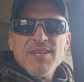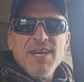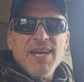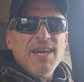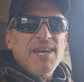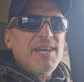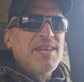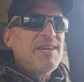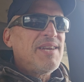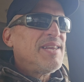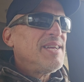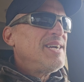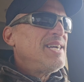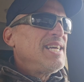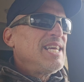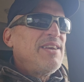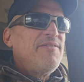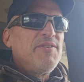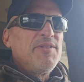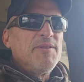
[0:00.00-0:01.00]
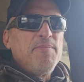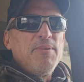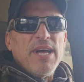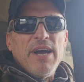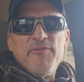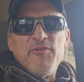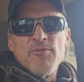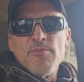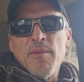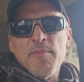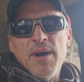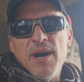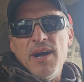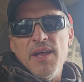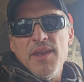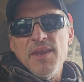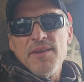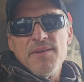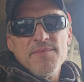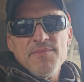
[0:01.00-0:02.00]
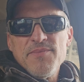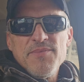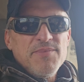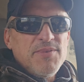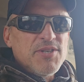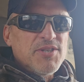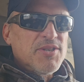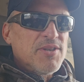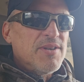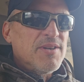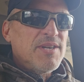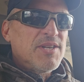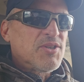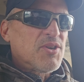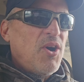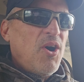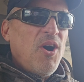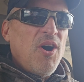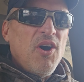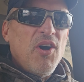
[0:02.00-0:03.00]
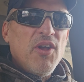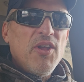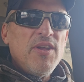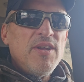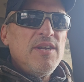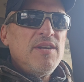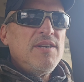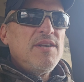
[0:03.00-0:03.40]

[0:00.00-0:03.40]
And even the platform I'm on, just uh, it's all